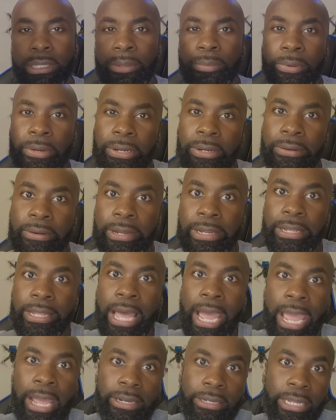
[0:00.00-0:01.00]
they work
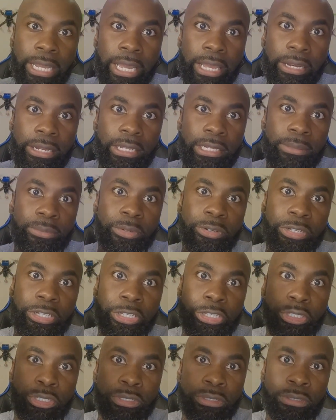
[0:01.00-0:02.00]
great. I hadn't had any more
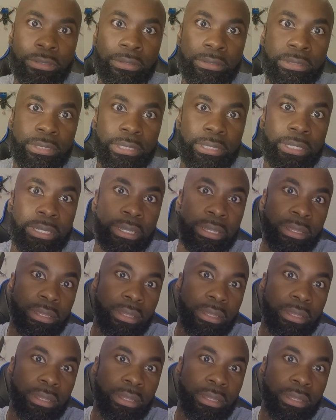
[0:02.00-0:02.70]
issues.